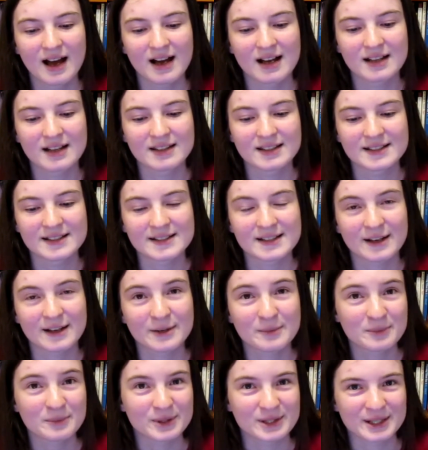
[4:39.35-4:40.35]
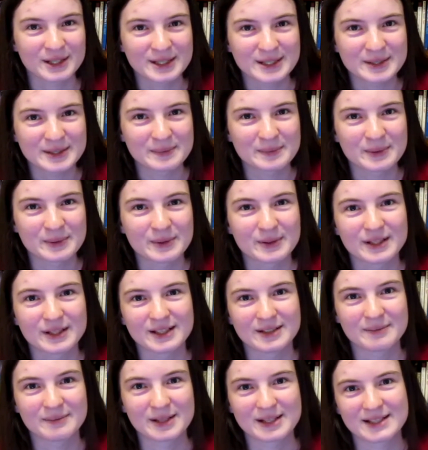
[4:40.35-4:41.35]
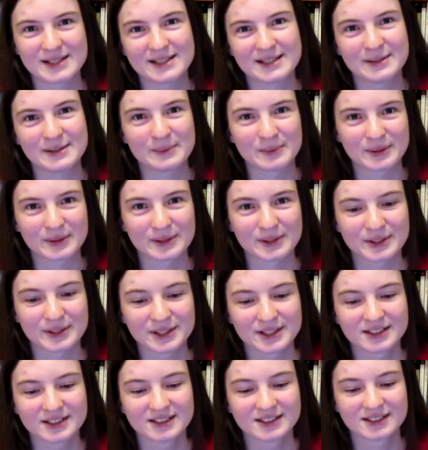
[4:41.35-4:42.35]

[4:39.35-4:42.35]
this unpredictable and messy world.